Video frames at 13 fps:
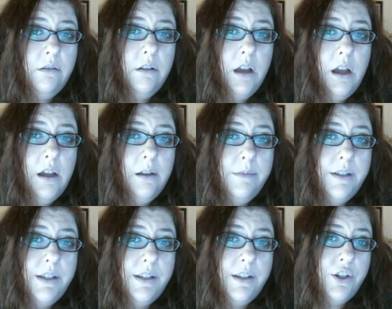Um,
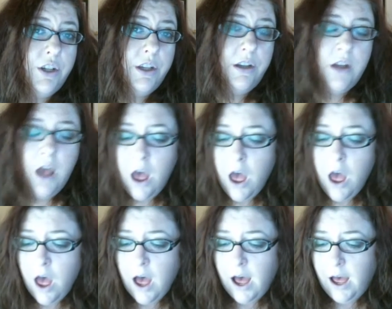decision,
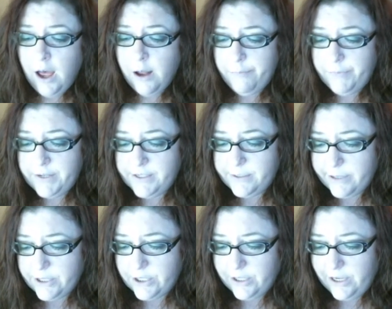um,
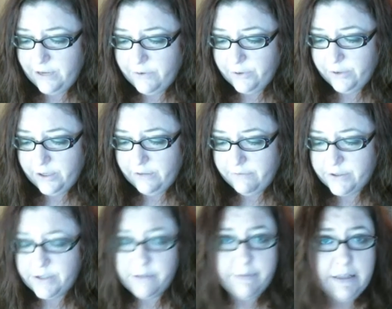especially if you're looking for
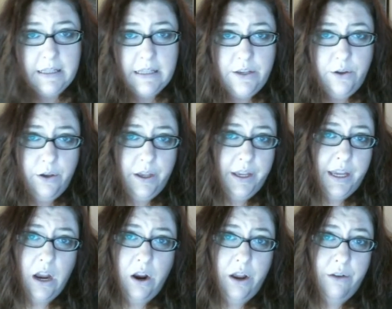something that you can
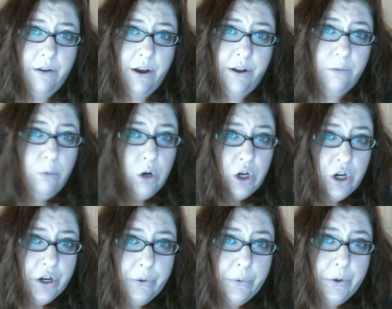carry around at
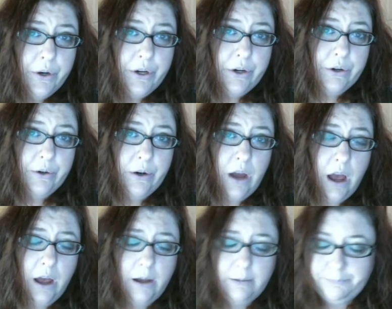work, or you're
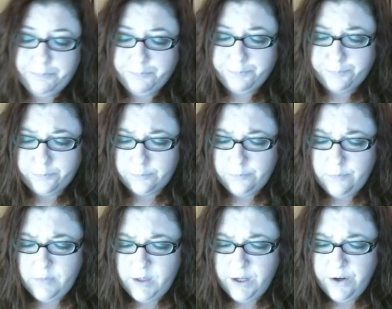um,
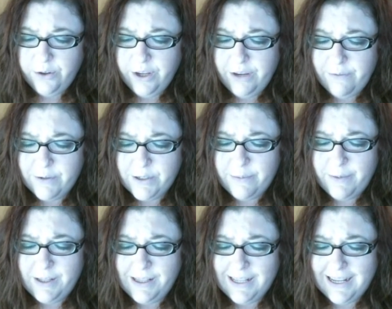you're looking for
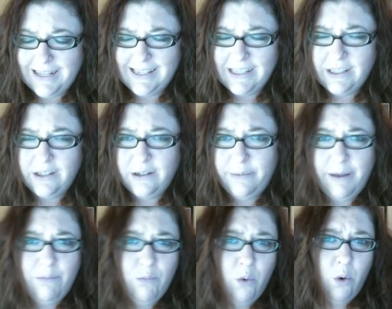something that's a little
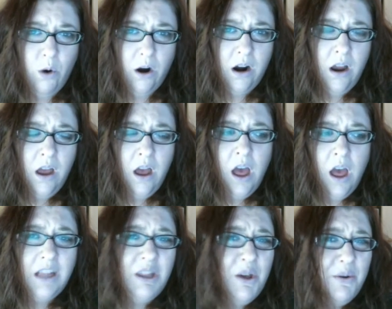bit more
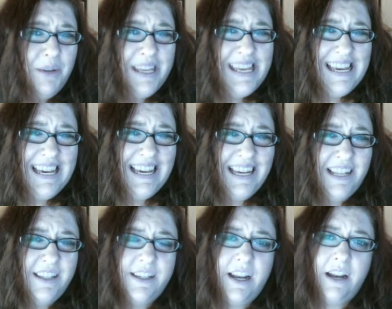low-key
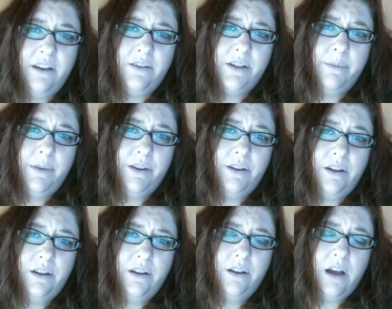instead of some of
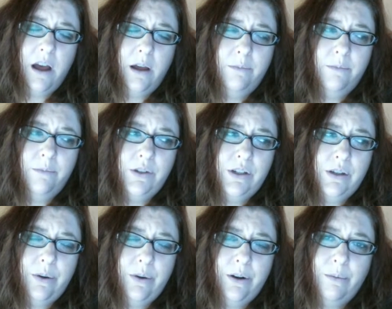the um,
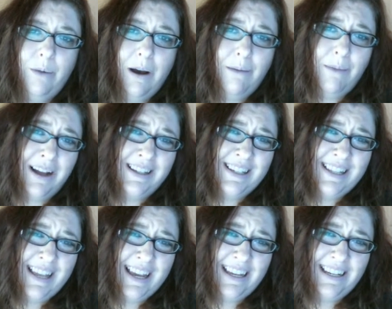two hundred watt mods
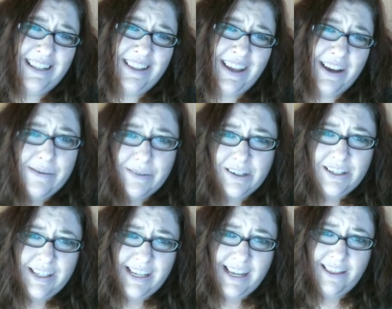that, that we're
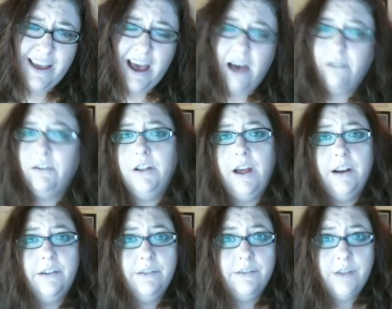seeing that have a lot
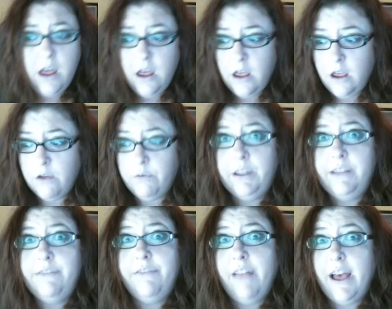of
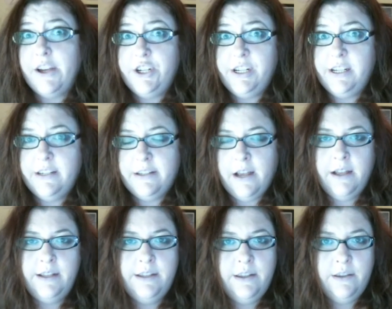really flashy
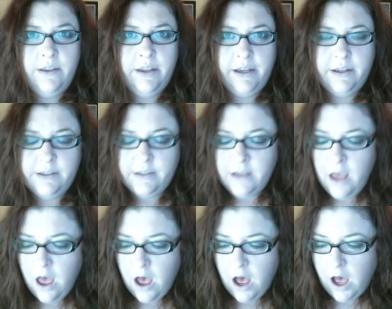designs and things.
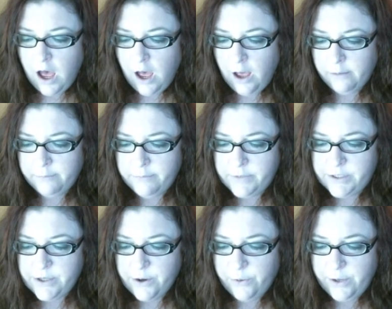Um,
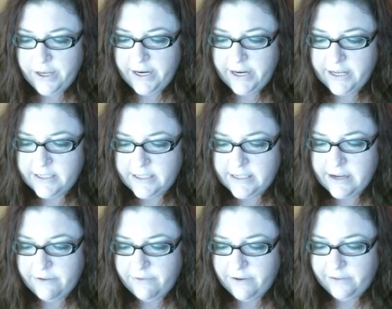so it, it's
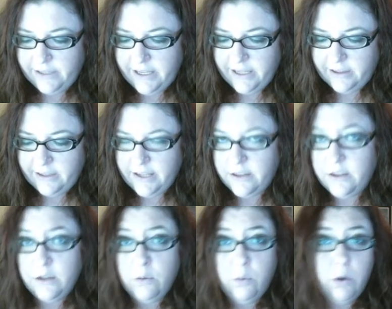definitely like
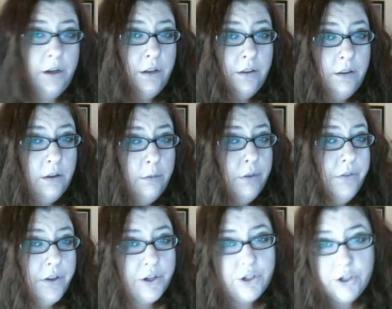the work, the
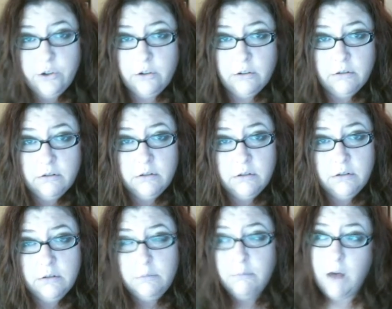professional
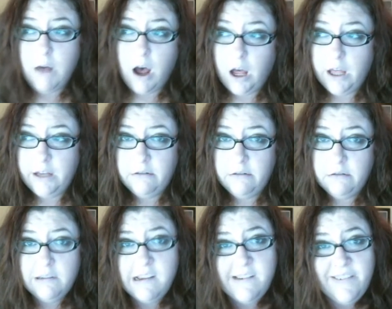mod,
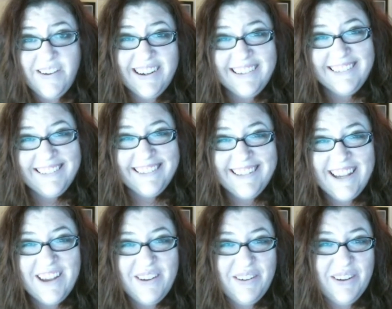if you're
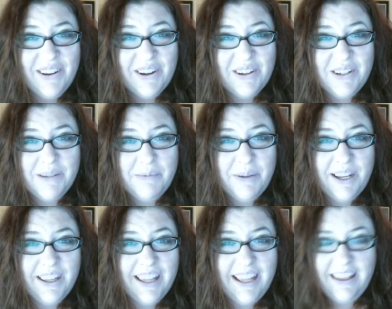It, you know, to put
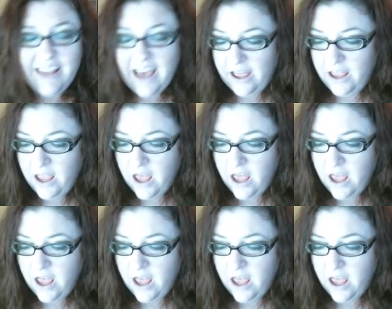it like that.